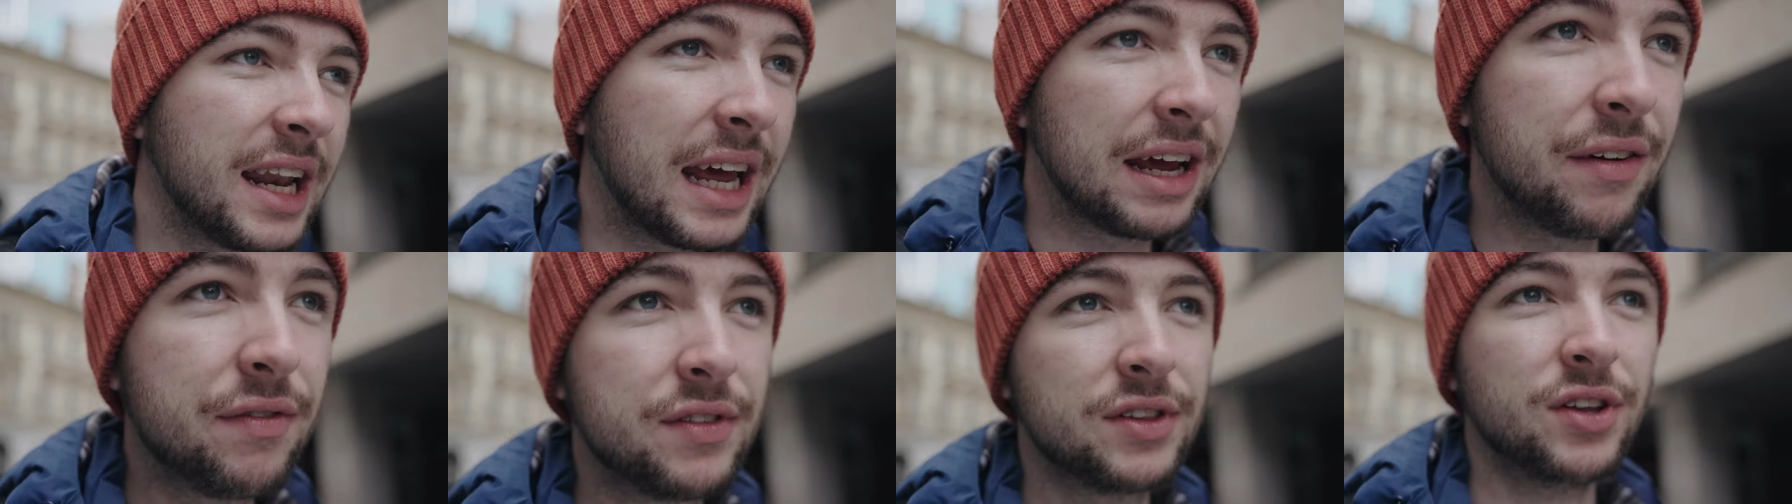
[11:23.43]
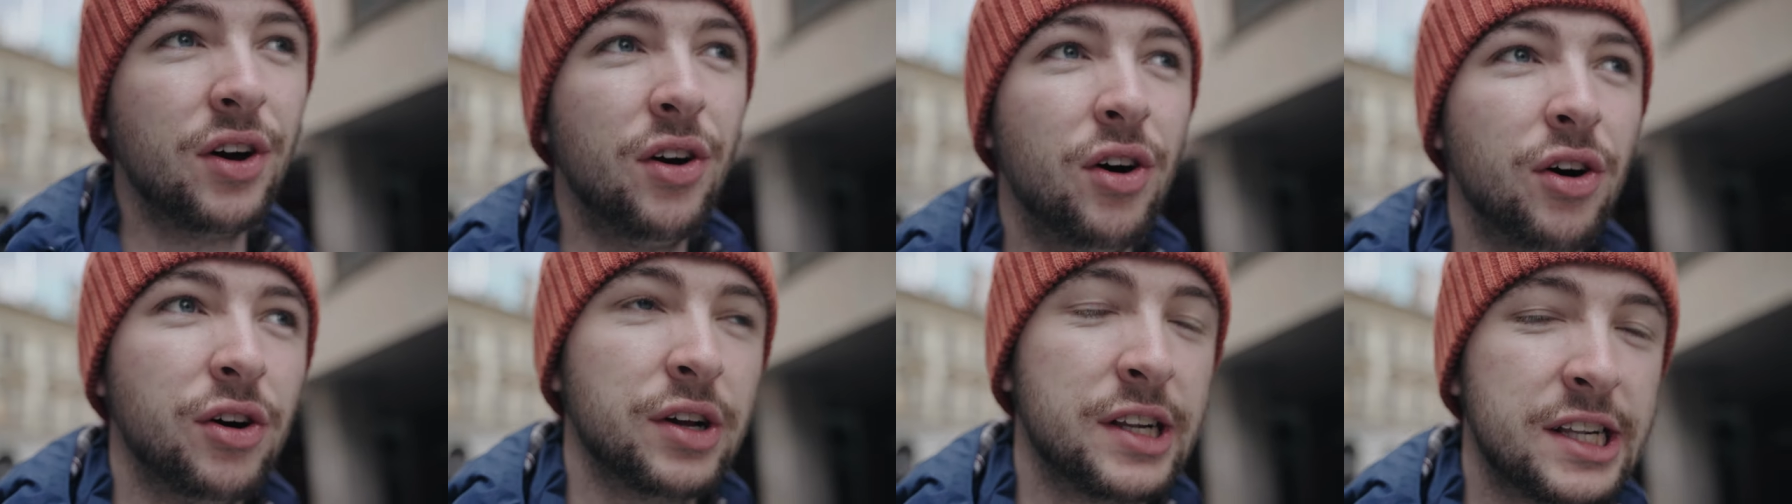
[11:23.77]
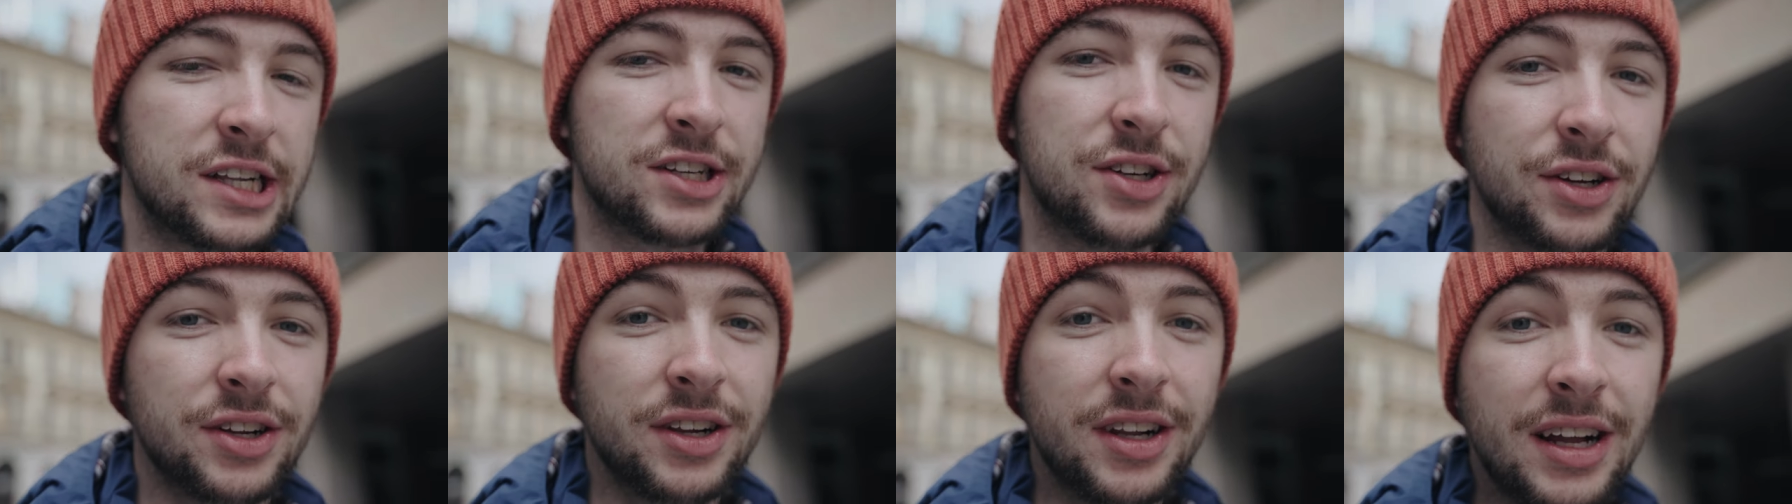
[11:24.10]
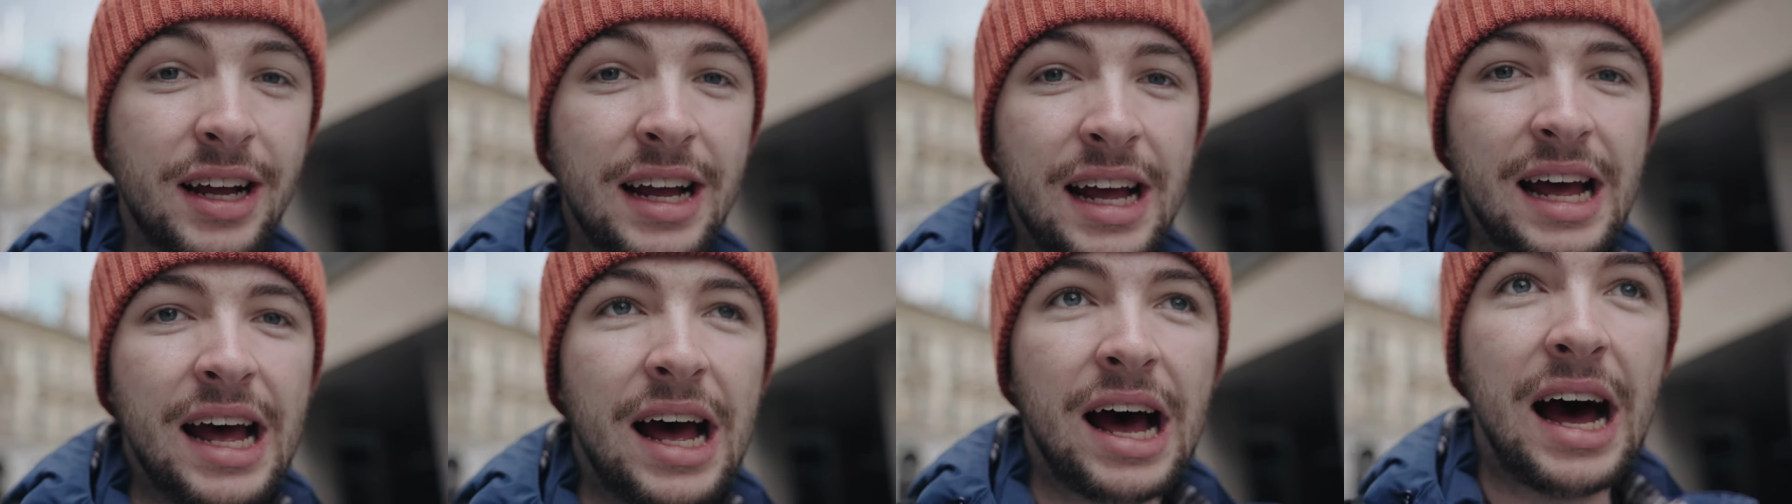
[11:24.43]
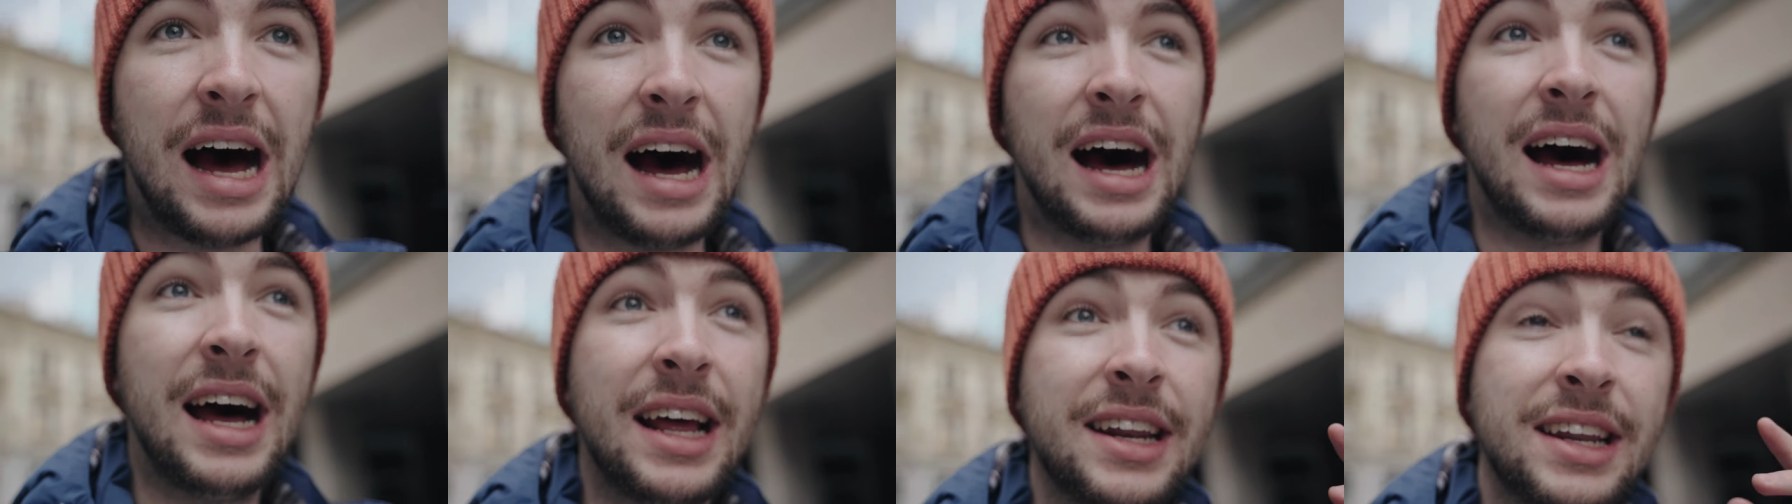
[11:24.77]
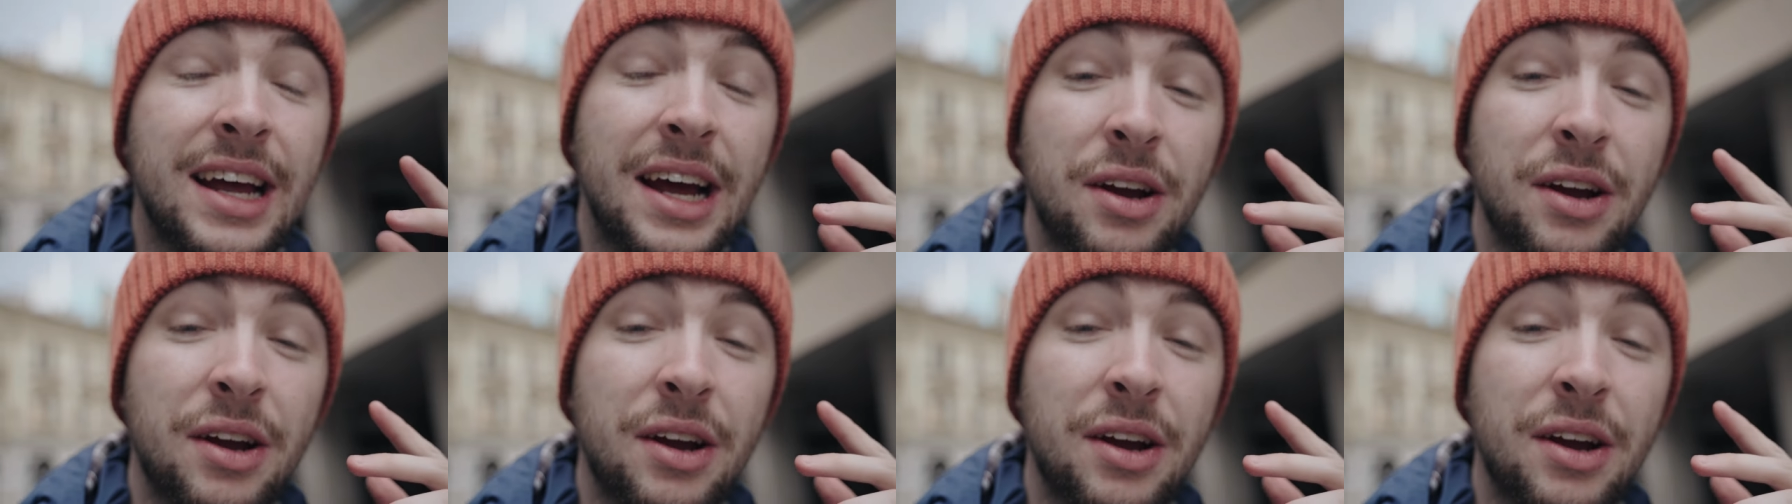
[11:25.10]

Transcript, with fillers: left the hostel and